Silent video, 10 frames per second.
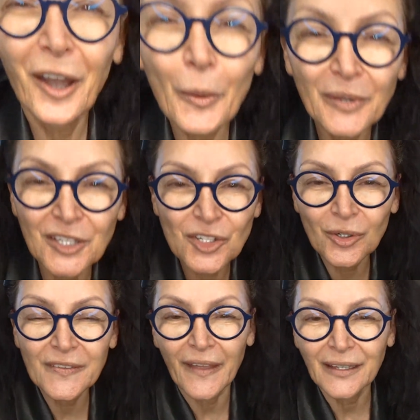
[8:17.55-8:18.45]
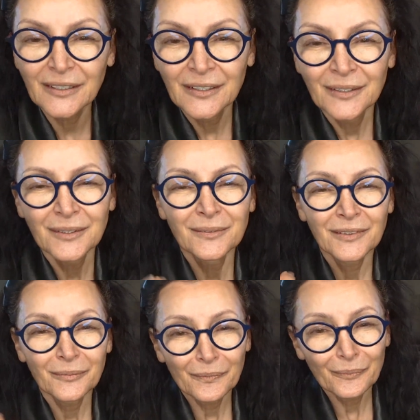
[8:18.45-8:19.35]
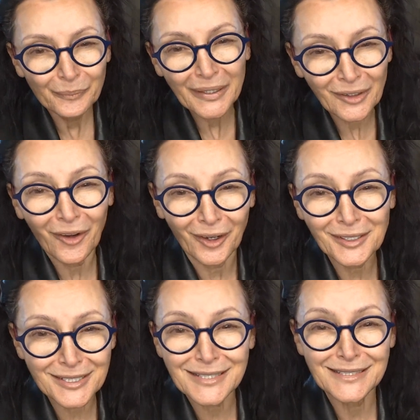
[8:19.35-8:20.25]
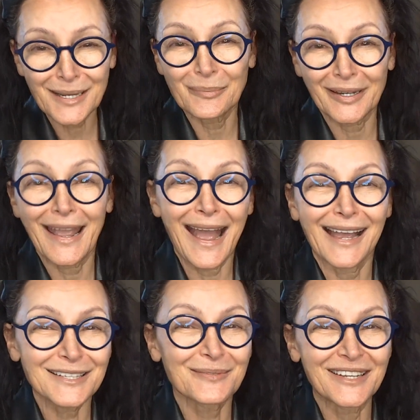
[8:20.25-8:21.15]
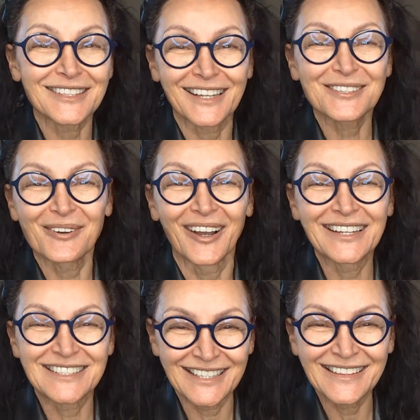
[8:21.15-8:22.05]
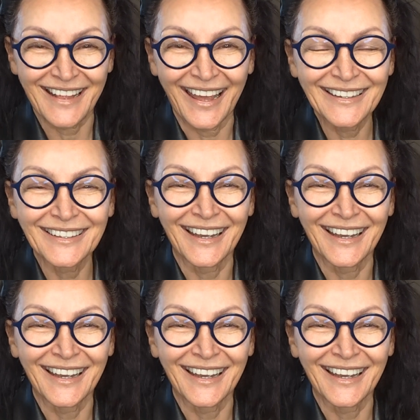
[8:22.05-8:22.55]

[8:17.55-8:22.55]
Hope you enjoyed that, because somebody asked me, so that's why I did that.